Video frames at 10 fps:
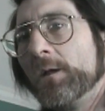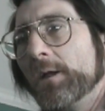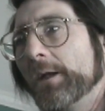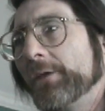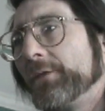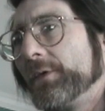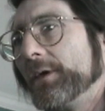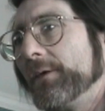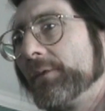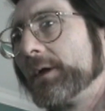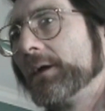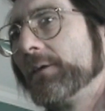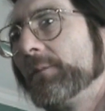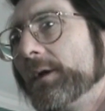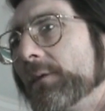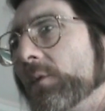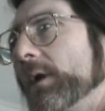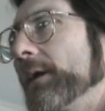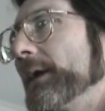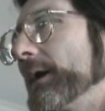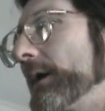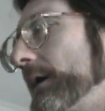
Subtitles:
into an environment where they are